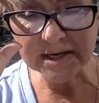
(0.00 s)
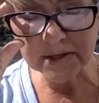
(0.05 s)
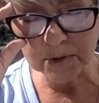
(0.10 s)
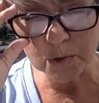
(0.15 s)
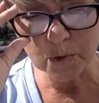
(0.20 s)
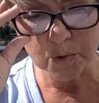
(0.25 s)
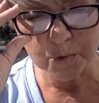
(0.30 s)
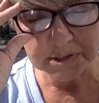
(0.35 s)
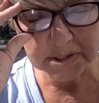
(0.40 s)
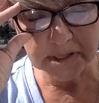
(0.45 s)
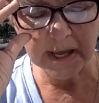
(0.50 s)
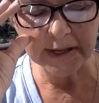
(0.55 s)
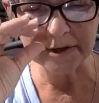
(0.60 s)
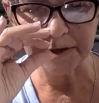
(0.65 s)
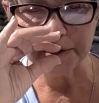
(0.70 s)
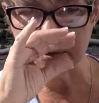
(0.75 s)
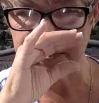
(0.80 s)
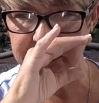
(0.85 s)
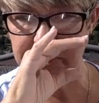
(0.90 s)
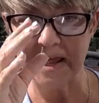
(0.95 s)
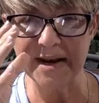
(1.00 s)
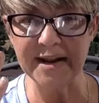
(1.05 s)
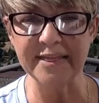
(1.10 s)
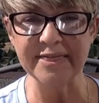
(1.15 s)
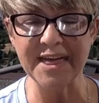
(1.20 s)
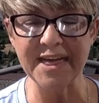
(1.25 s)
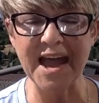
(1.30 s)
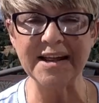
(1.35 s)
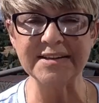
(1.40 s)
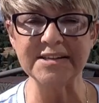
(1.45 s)
like newsletters, and
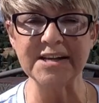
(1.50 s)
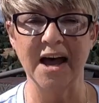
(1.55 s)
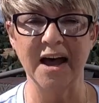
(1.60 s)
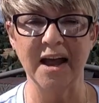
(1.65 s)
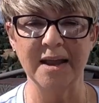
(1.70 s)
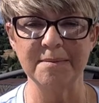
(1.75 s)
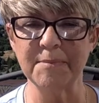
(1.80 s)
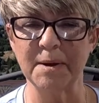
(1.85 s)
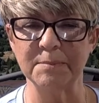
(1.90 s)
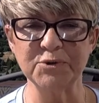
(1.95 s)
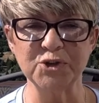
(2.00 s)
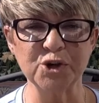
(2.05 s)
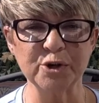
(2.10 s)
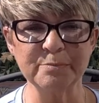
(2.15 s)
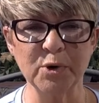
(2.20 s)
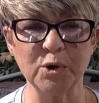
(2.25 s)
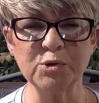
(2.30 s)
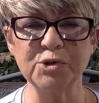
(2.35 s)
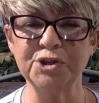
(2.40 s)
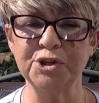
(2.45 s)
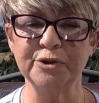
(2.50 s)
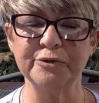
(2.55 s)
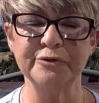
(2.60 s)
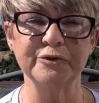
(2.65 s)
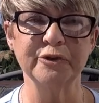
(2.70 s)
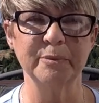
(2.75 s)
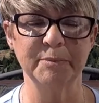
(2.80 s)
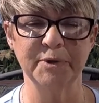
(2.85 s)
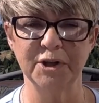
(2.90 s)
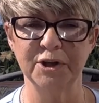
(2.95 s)
at that time, I'm sure most of you
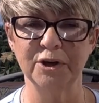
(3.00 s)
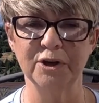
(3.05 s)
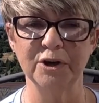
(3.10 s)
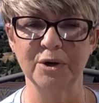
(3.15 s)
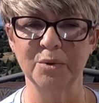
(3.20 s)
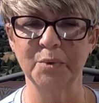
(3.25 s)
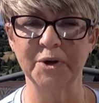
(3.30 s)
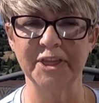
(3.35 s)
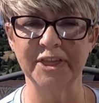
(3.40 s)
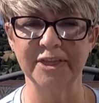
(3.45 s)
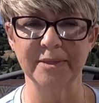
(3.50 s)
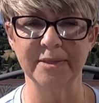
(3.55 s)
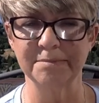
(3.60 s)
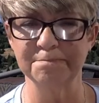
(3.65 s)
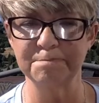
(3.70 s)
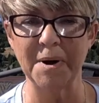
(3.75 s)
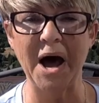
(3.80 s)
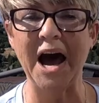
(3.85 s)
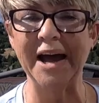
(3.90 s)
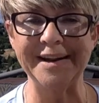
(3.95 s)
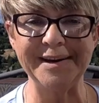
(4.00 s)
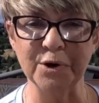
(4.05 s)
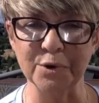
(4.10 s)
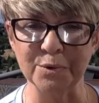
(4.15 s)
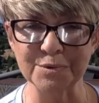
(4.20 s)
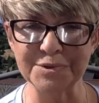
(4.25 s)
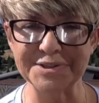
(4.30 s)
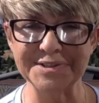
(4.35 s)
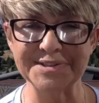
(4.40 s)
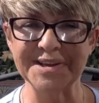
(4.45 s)
are familiar with potty
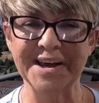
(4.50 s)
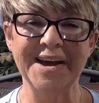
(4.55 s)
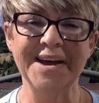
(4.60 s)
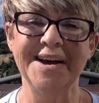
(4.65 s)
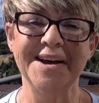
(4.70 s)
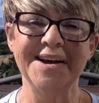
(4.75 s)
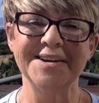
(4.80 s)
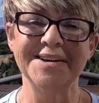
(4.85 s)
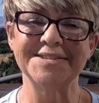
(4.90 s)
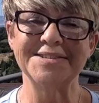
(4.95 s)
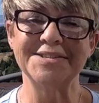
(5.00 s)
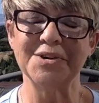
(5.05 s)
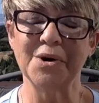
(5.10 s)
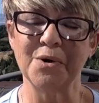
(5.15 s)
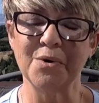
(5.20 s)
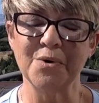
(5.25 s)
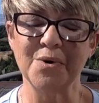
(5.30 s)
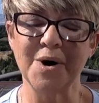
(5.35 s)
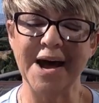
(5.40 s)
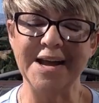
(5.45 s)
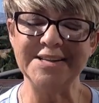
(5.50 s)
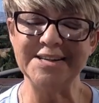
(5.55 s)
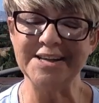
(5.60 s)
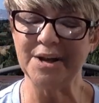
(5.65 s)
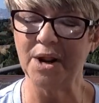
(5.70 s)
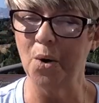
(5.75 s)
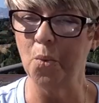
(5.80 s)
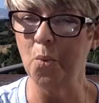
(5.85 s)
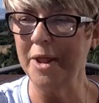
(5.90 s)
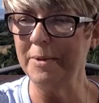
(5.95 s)
notes. So I
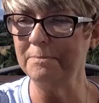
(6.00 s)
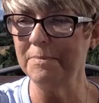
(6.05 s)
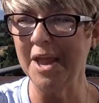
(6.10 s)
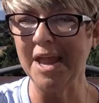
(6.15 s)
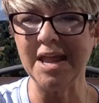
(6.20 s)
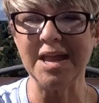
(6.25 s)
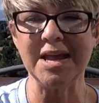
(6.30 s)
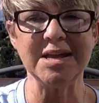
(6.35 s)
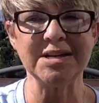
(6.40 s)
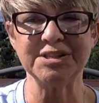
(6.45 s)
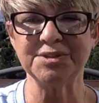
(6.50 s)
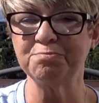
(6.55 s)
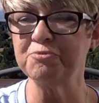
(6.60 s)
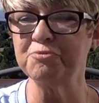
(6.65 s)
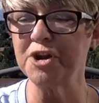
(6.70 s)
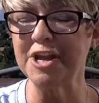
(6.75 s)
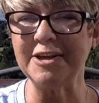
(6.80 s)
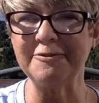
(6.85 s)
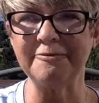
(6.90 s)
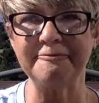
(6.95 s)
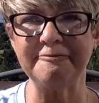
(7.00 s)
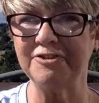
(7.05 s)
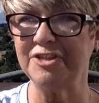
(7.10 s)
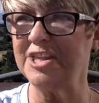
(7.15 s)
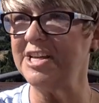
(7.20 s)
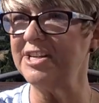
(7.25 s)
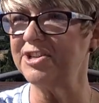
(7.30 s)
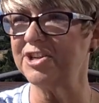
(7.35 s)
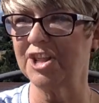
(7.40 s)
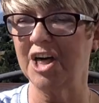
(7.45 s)
did a one-page brief,
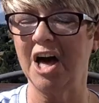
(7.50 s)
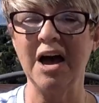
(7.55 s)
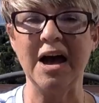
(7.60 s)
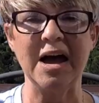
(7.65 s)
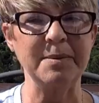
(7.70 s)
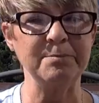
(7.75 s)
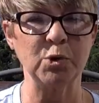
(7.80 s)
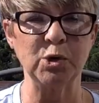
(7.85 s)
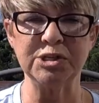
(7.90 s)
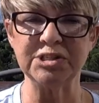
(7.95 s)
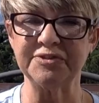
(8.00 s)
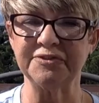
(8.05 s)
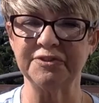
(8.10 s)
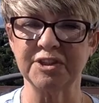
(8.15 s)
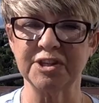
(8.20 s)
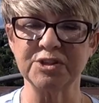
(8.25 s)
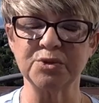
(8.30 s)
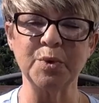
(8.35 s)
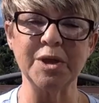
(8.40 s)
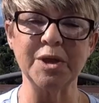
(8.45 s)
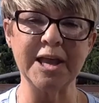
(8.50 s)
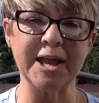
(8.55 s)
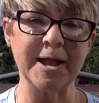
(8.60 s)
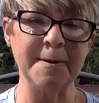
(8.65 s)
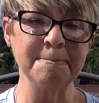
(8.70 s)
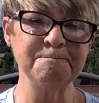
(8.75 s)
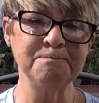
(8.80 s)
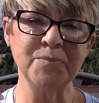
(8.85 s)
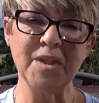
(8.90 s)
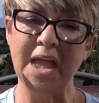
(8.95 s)
these are the high points for this week,
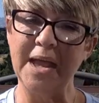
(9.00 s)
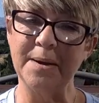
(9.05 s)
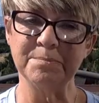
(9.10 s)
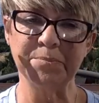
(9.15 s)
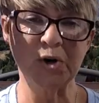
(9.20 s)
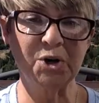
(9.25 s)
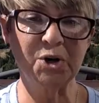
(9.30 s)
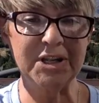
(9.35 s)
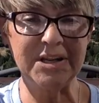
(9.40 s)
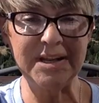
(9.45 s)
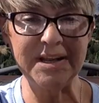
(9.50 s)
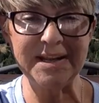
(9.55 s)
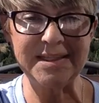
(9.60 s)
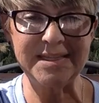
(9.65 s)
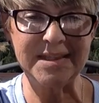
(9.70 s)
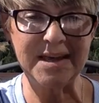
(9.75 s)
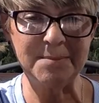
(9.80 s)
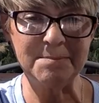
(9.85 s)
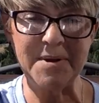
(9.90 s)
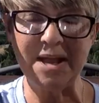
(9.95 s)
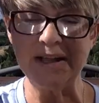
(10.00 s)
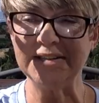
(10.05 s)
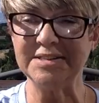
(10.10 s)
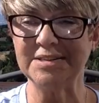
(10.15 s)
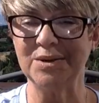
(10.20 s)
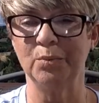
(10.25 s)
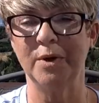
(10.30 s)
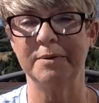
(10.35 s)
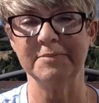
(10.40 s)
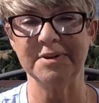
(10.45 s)
and put it in the
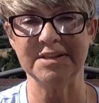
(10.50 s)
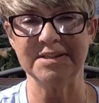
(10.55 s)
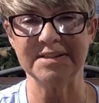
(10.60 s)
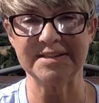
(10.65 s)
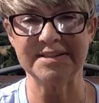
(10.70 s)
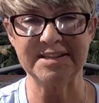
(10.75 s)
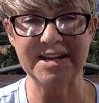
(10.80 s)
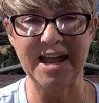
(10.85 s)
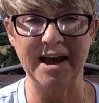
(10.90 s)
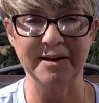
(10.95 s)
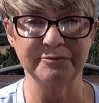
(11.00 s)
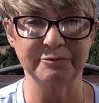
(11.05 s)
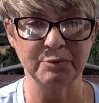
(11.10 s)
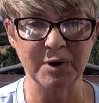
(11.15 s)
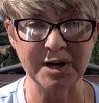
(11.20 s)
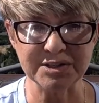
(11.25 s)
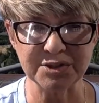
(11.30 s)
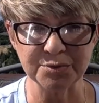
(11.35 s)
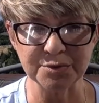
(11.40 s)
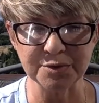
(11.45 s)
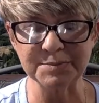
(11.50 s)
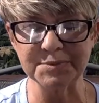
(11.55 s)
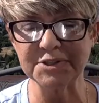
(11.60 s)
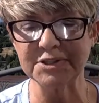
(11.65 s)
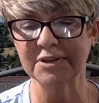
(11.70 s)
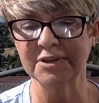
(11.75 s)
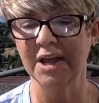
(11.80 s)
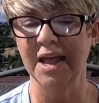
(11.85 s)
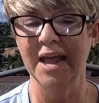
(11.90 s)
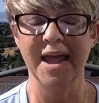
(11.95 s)
men's and women's staff
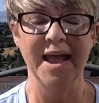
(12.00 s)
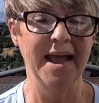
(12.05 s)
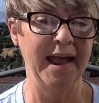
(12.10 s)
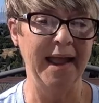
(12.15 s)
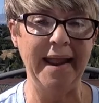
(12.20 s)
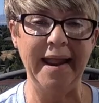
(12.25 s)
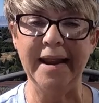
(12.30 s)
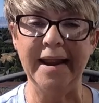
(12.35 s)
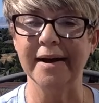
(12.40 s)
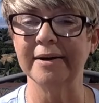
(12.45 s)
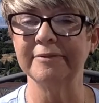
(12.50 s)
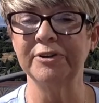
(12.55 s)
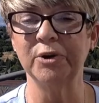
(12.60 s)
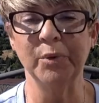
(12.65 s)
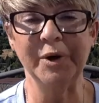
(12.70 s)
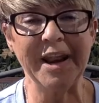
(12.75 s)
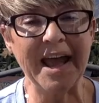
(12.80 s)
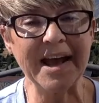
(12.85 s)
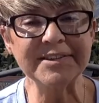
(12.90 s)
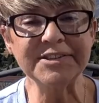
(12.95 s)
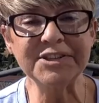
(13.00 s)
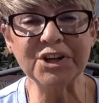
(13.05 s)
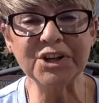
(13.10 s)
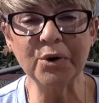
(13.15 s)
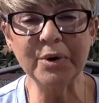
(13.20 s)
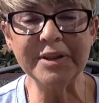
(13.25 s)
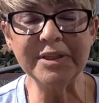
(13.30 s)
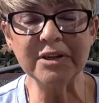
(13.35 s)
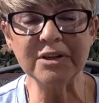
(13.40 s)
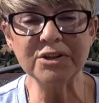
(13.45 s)
restrooms. Everyone has to
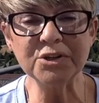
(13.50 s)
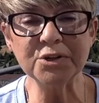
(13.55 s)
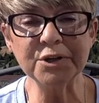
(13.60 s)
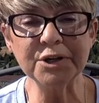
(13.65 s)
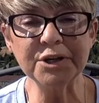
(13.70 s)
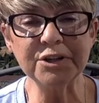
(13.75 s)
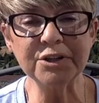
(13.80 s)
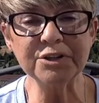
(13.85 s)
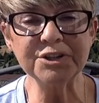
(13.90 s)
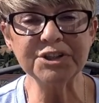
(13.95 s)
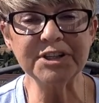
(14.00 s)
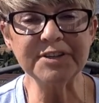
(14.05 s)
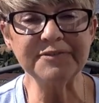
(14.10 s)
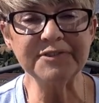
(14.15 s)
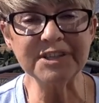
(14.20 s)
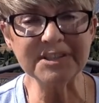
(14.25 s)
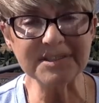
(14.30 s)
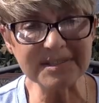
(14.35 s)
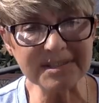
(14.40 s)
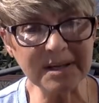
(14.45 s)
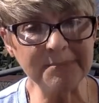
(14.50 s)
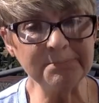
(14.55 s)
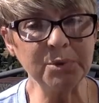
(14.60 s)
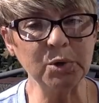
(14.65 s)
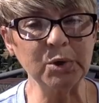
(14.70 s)
go in there during their shift at some